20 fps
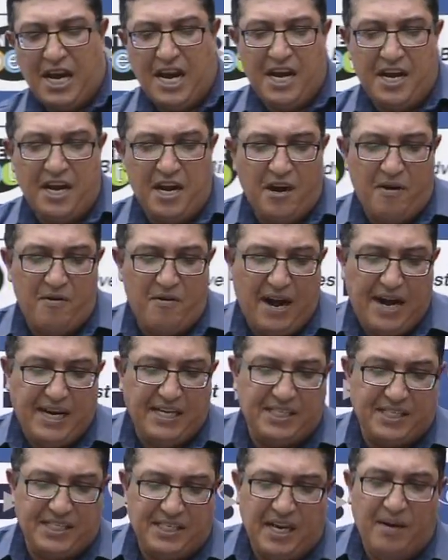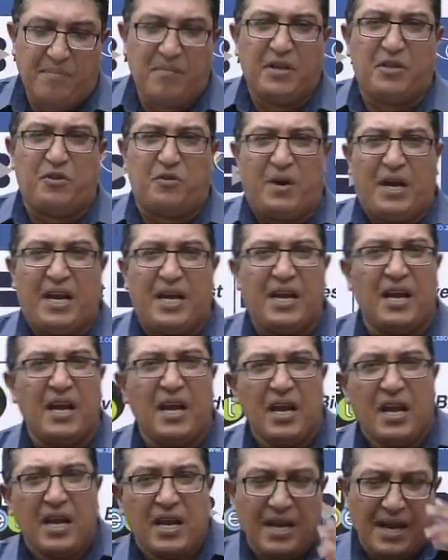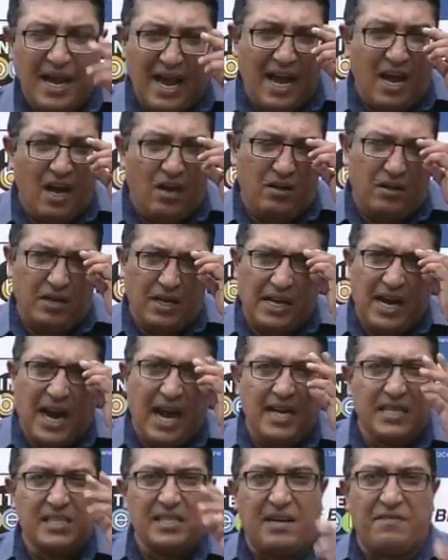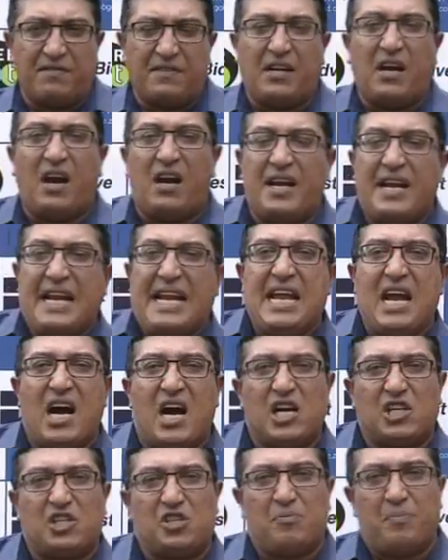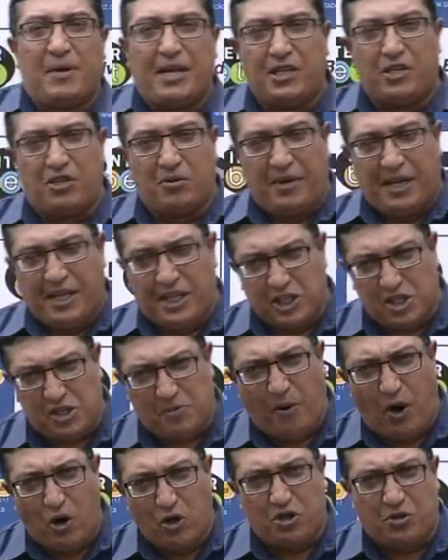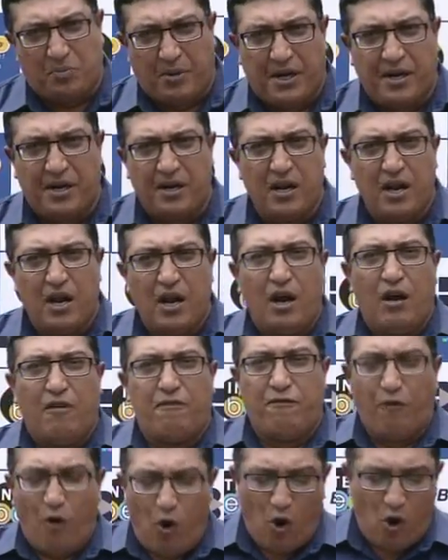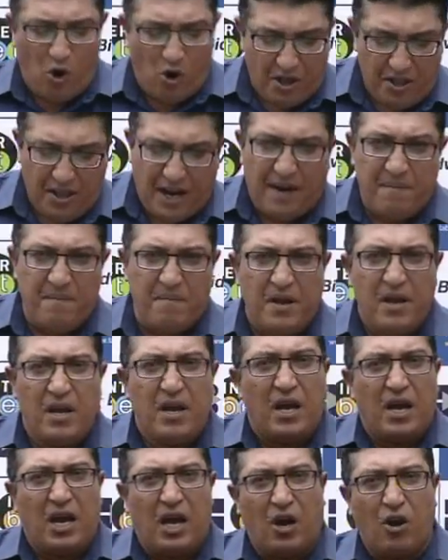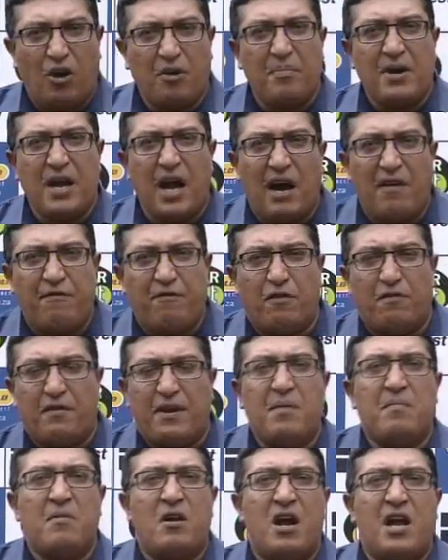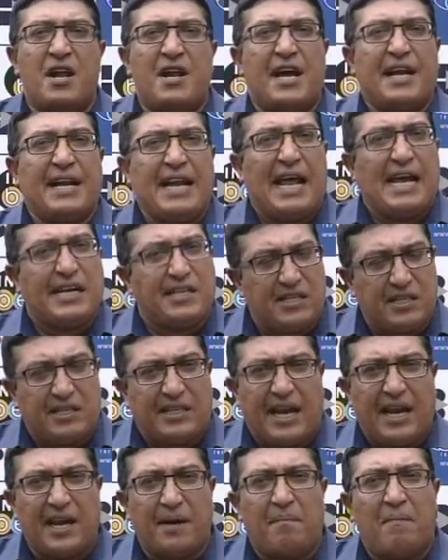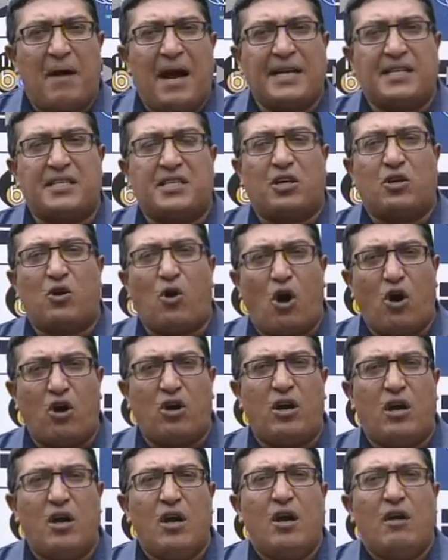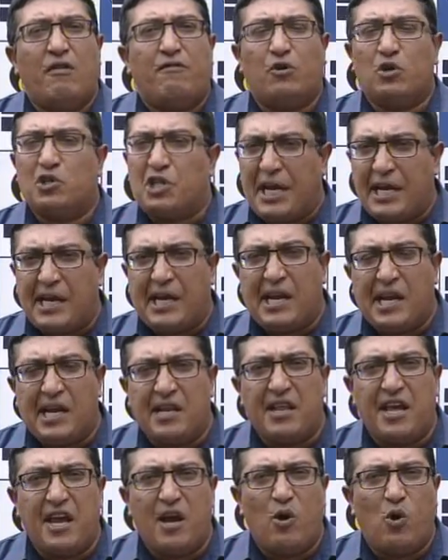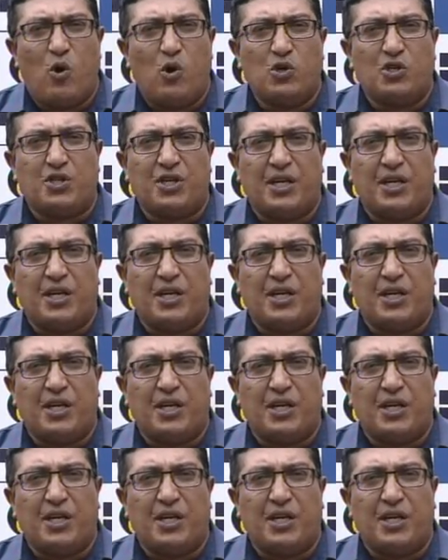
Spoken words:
in race number 3. Now, the guys have kindly asked me to be the spokesman for them. On behalf of Imran, I'd like to thank Mike de Kock for taking in their horse